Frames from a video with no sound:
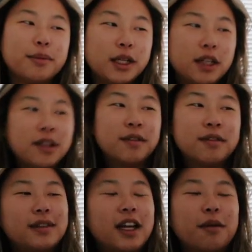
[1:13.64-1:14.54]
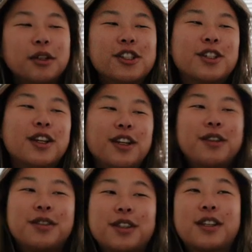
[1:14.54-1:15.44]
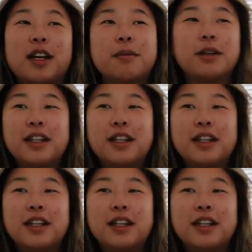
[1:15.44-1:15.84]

of me? Yeah, we're just gonna use this camera.